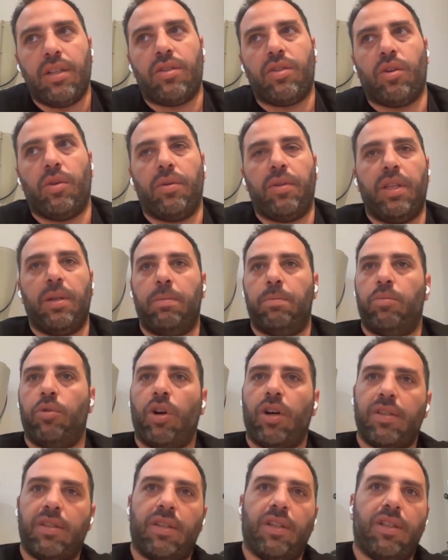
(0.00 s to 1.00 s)
So the
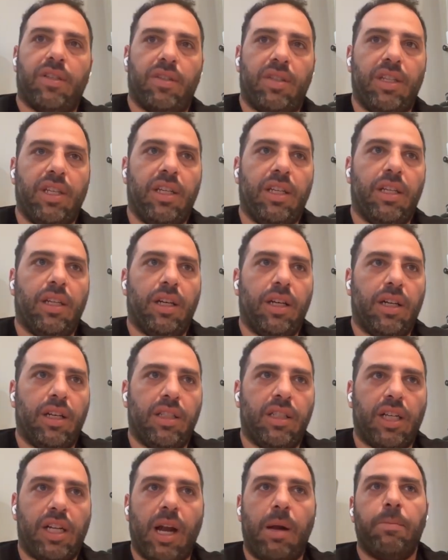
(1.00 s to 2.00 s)
process, the
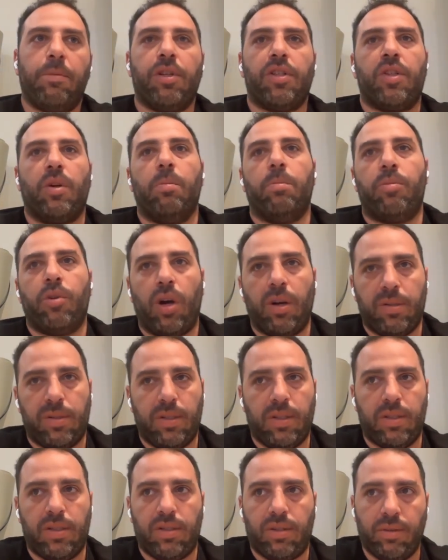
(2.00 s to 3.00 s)
cumbersome
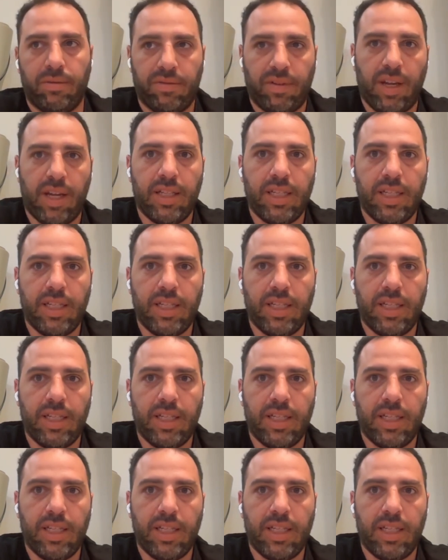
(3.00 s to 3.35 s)
process of